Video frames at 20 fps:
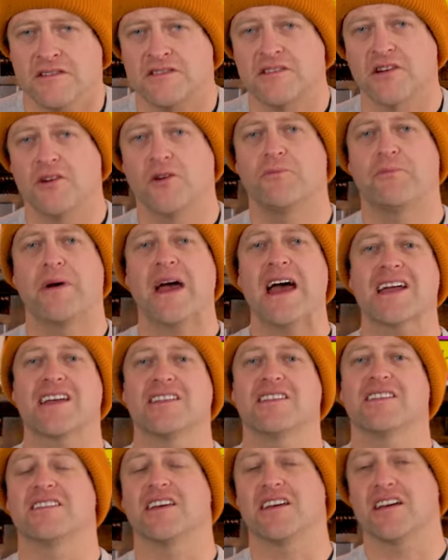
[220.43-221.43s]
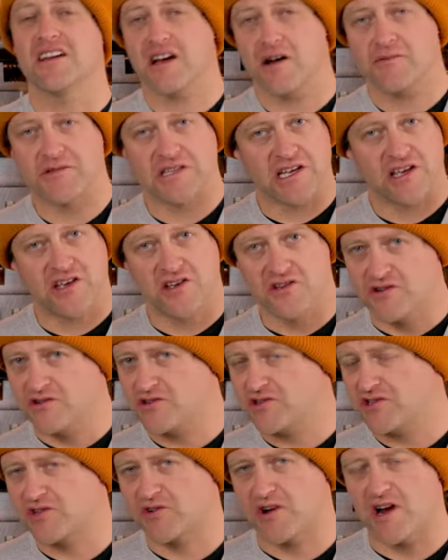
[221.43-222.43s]
So back in the day, I was a
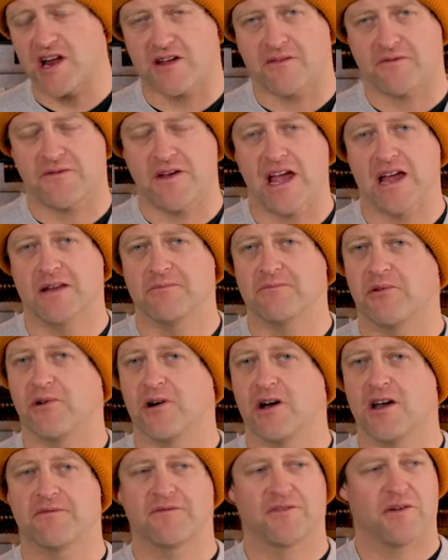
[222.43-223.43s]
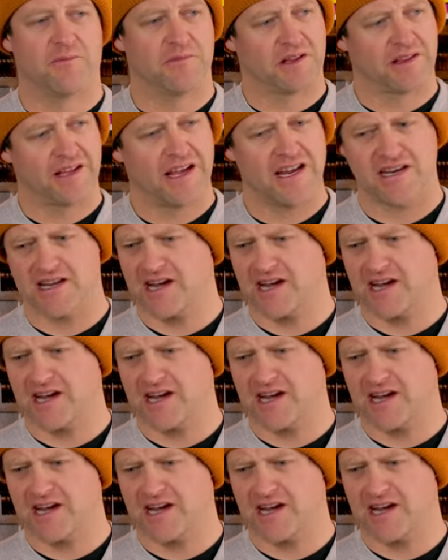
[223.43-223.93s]
huge Drake fanboy from the late